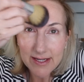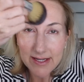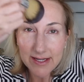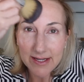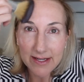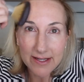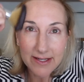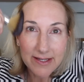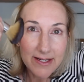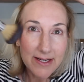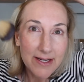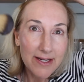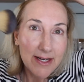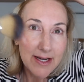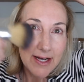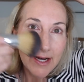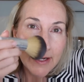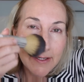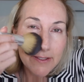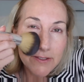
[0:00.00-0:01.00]
and
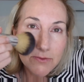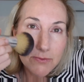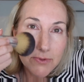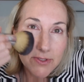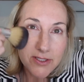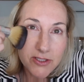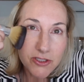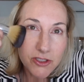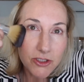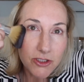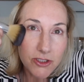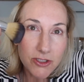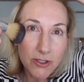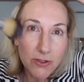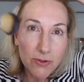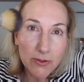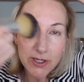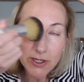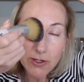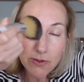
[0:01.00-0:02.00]
I just wanna
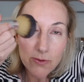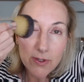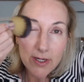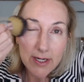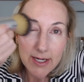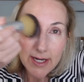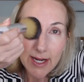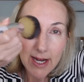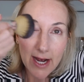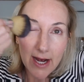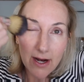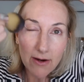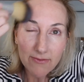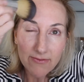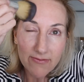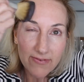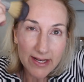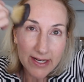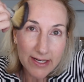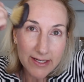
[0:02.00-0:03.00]
show you how
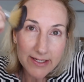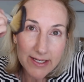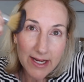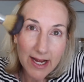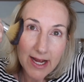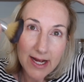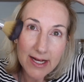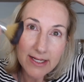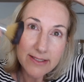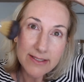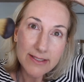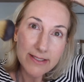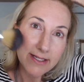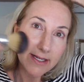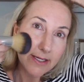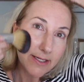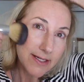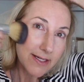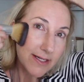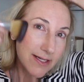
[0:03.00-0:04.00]

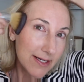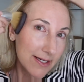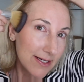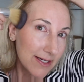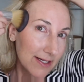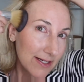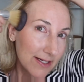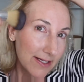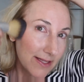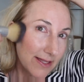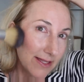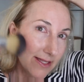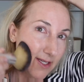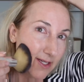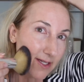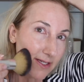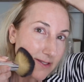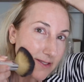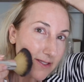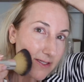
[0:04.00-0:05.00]
fantastic
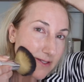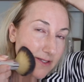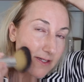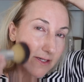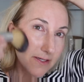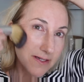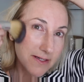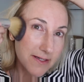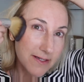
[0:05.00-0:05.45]
this